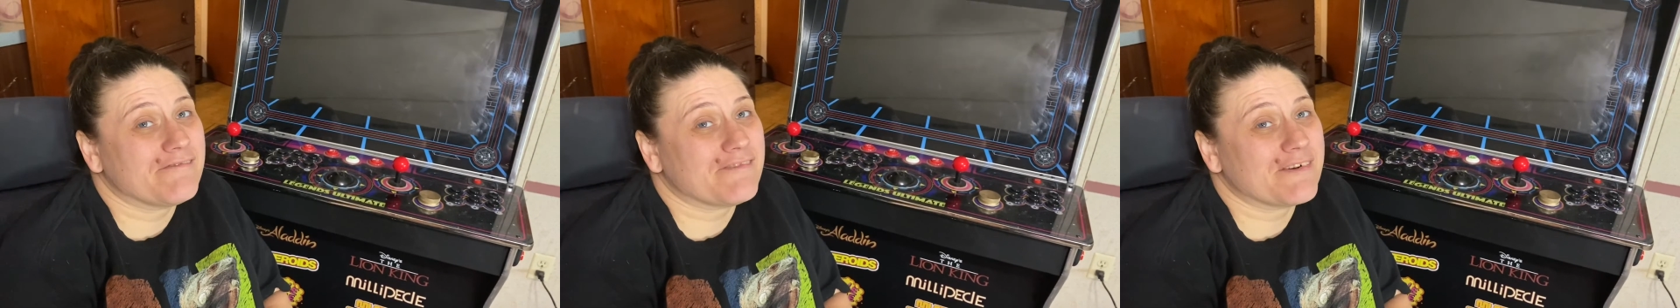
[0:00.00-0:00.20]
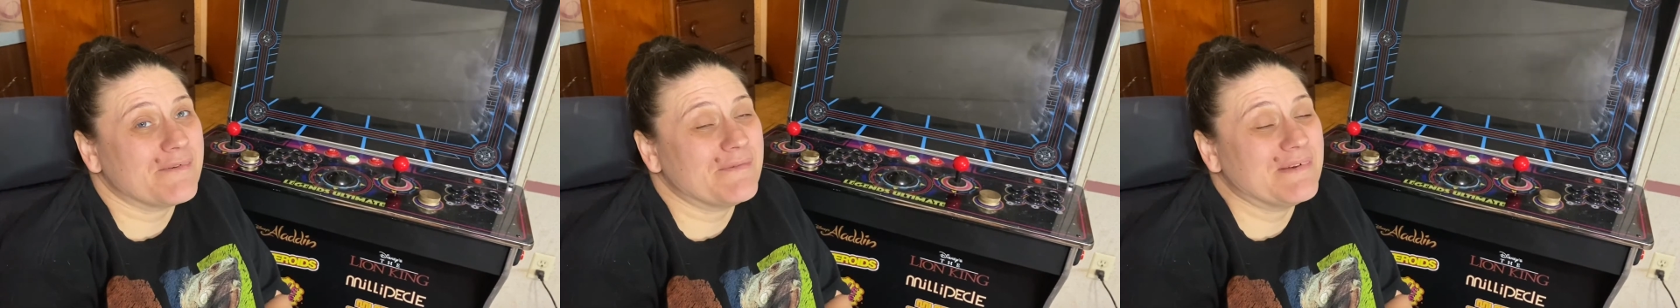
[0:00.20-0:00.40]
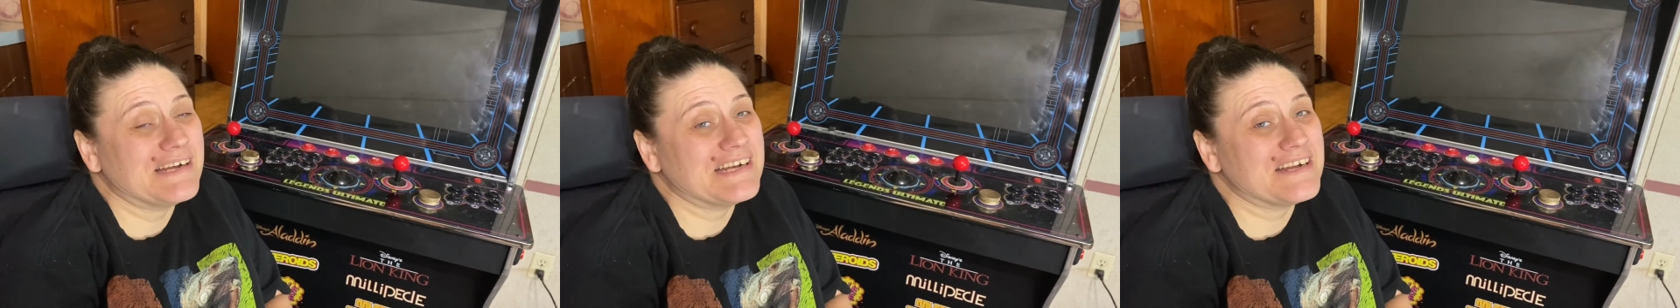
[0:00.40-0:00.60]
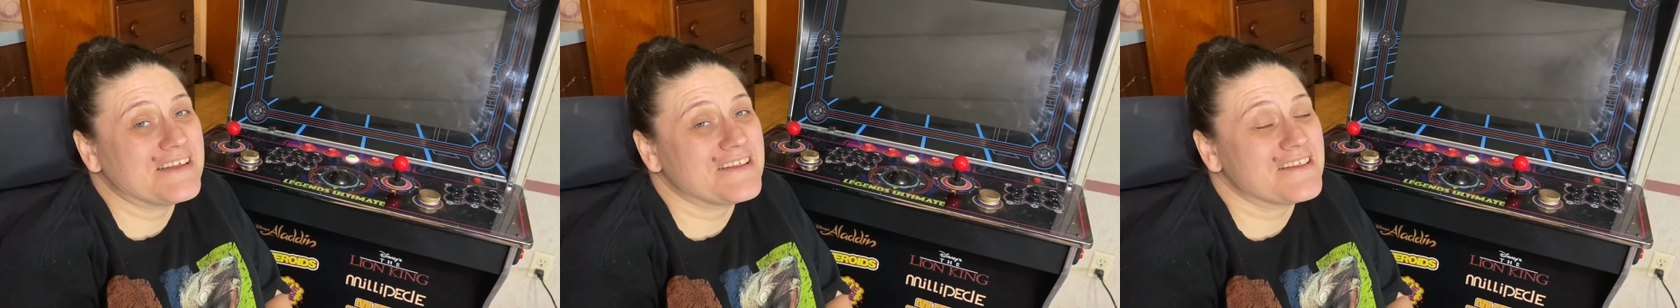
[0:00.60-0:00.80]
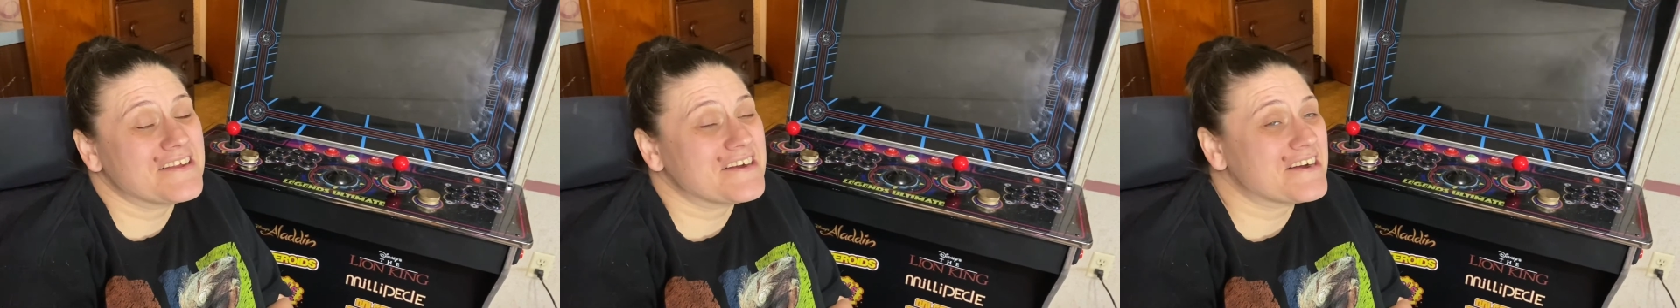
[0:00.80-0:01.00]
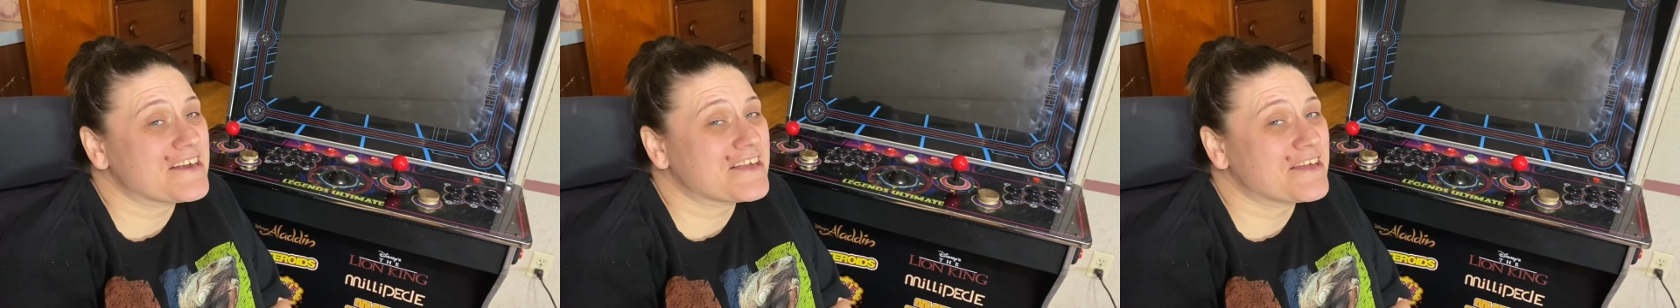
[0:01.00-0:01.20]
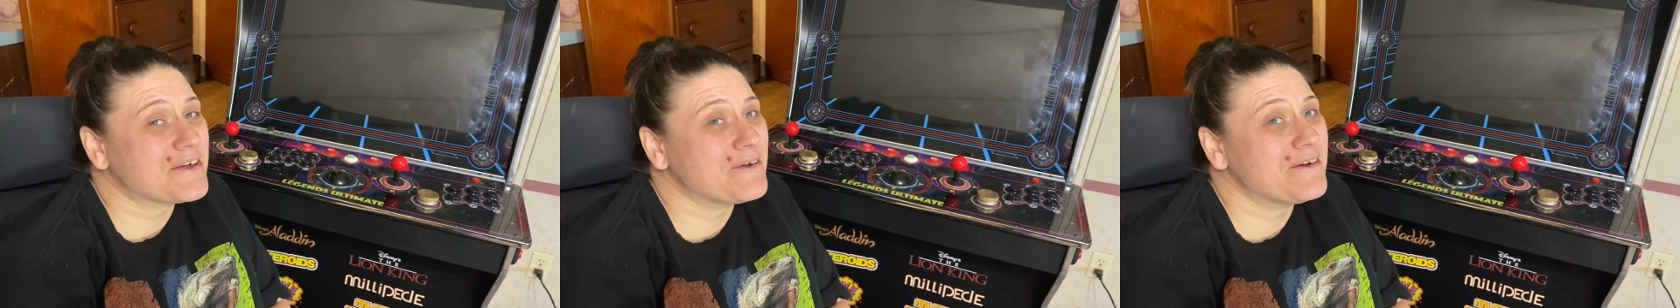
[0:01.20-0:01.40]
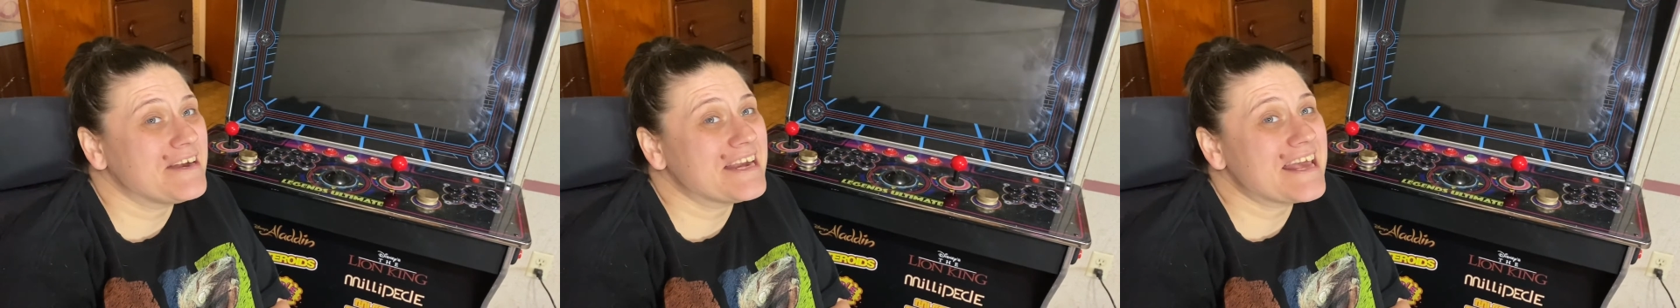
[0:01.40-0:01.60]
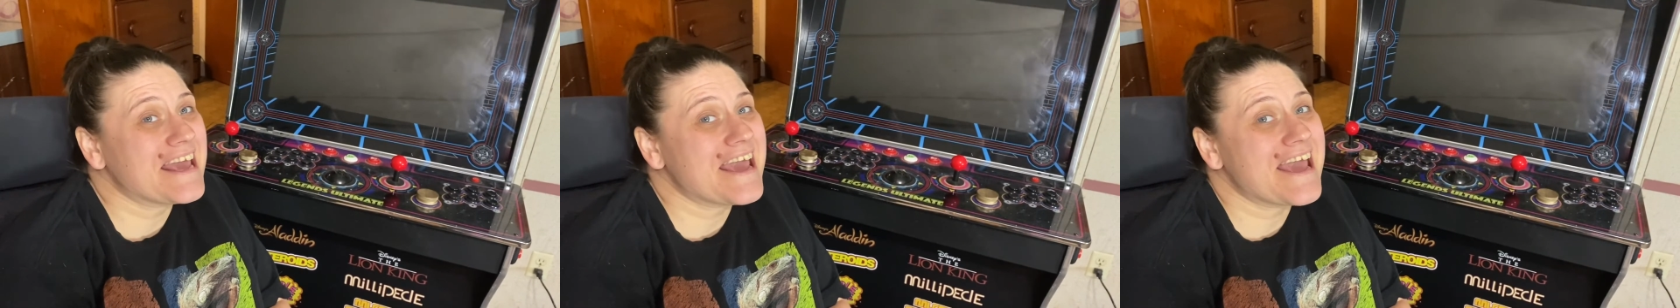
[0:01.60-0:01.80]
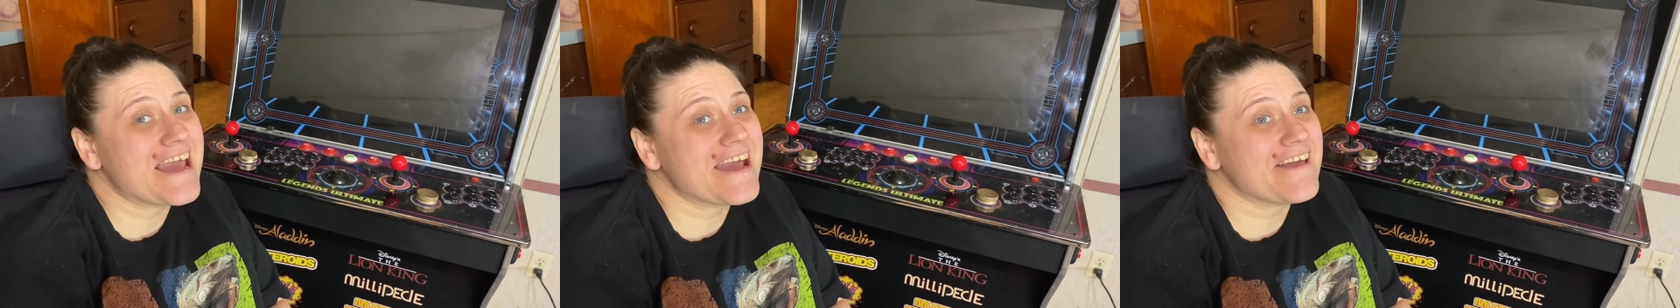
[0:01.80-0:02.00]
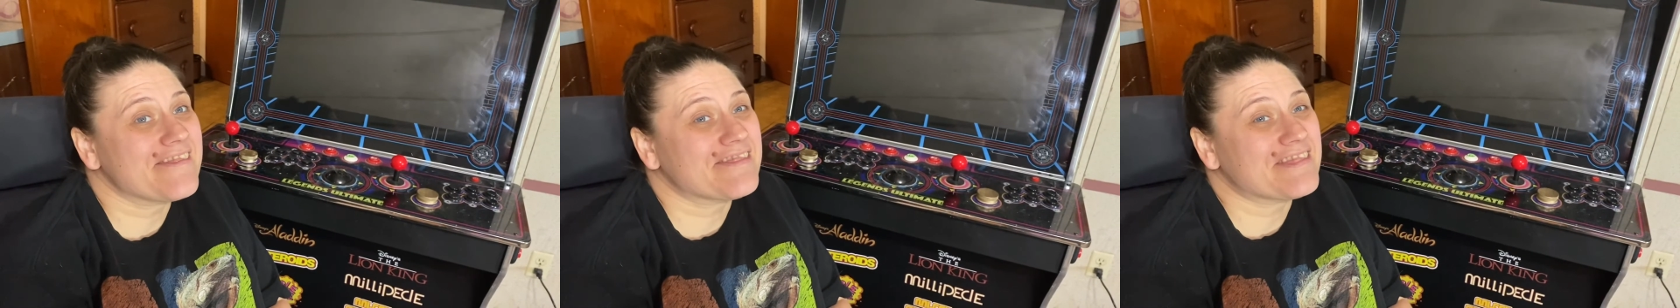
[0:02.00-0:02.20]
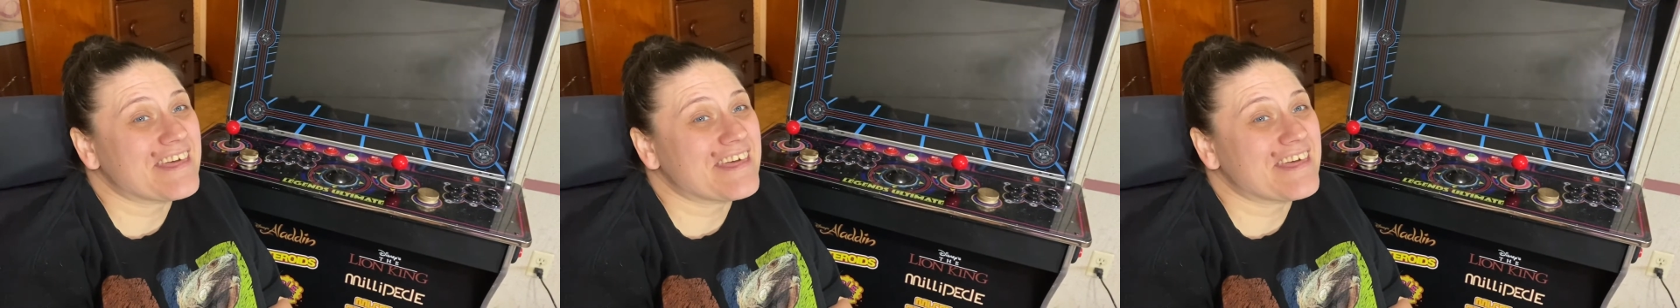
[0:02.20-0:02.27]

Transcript: from another Q&A.